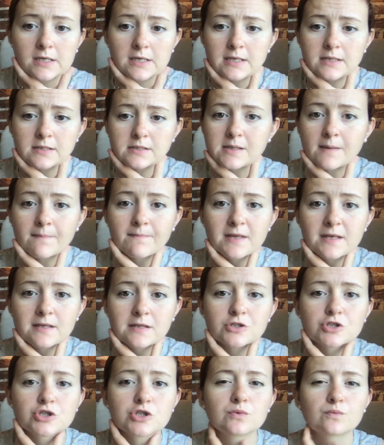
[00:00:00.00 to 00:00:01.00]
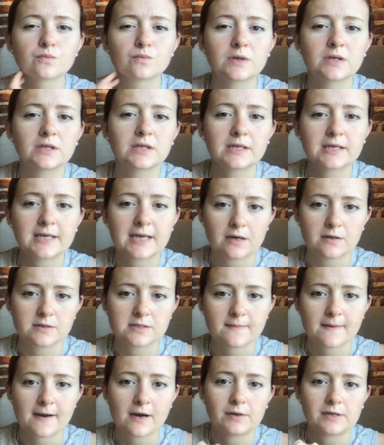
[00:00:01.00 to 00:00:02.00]
something that she really cares
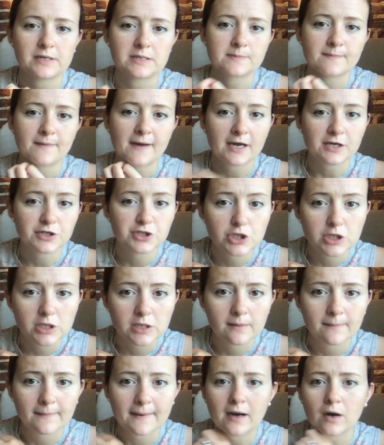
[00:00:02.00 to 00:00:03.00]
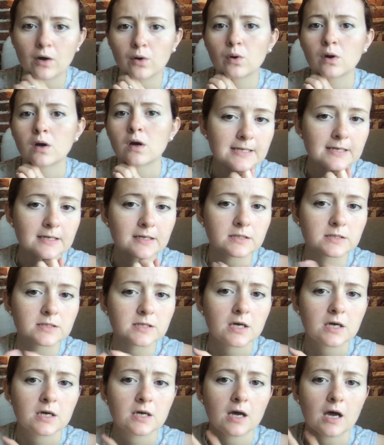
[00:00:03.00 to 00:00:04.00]
about and is passionate about, and
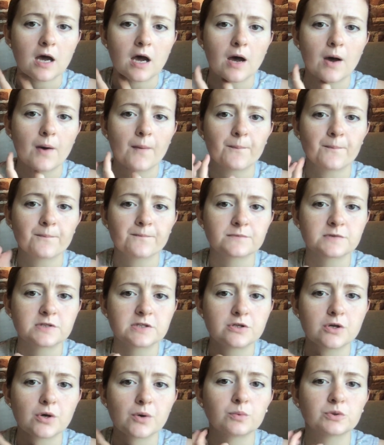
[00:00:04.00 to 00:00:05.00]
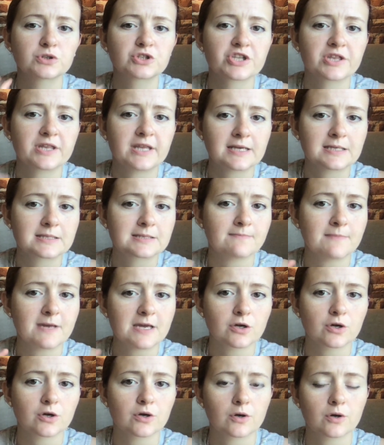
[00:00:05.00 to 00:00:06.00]
to know which things
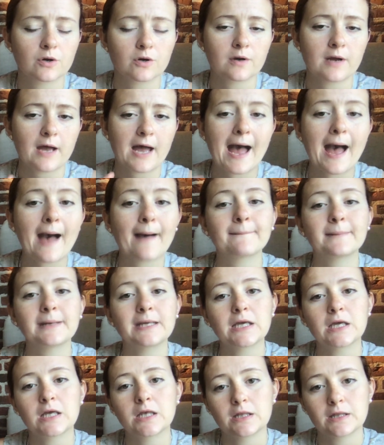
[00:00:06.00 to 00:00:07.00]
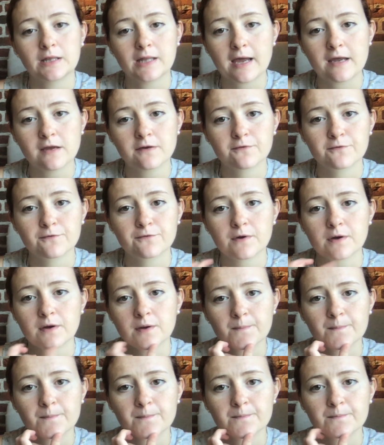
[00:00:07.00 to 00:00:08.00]
make her happy in life.
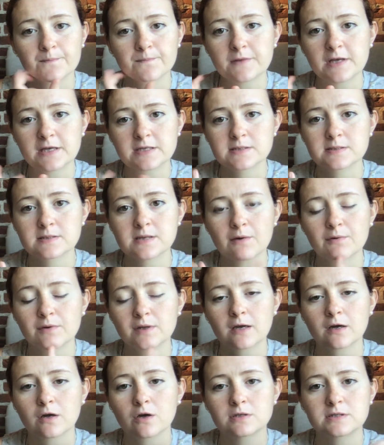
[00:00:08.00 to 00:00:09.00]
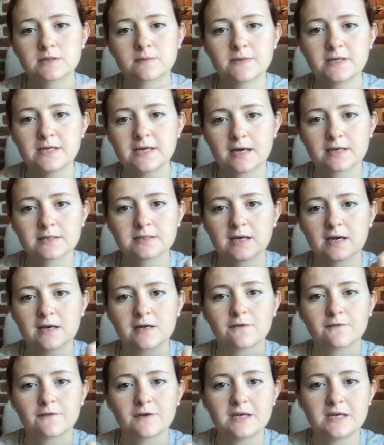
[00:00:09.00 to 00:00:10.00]
I would like her to be at kind
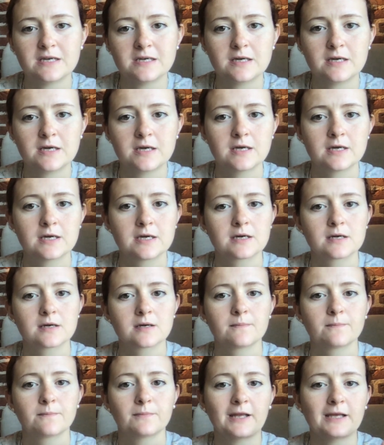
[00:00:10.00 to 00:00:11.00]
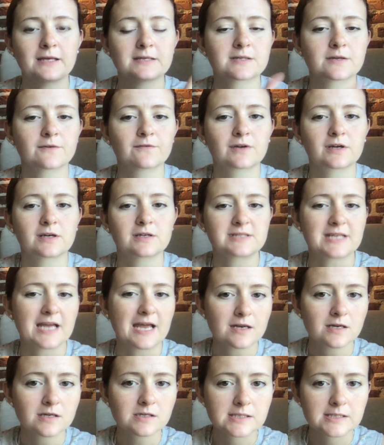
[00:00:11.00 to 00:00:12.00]
of a place of
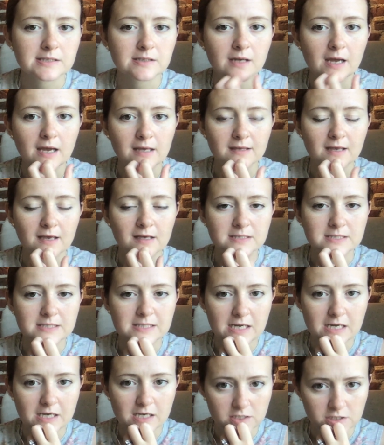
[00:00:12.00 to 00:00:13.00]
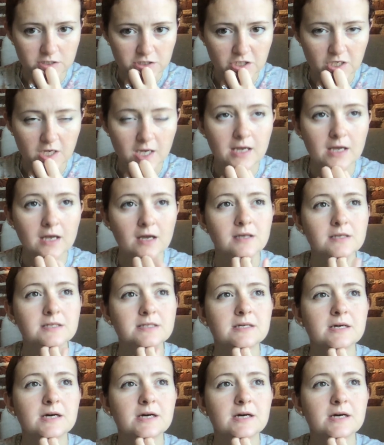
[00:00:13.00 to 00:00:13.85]
content at that stage, and